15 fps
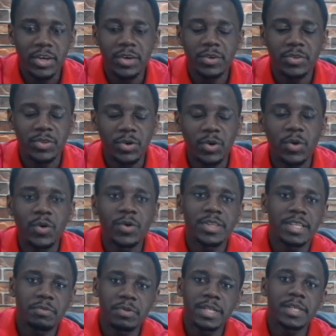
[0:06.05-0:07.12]
though they
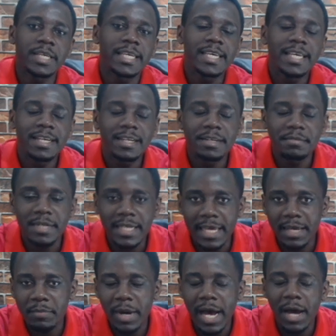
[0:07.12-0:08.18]
really
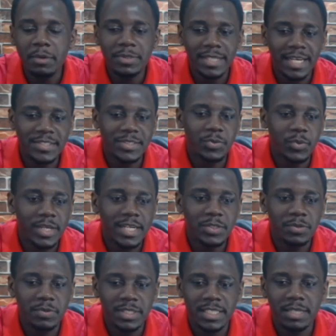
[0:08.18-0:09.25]
came out as the winners
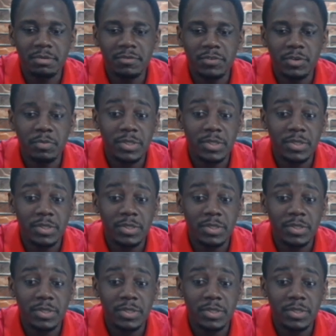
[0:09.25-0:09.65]
of this game of football.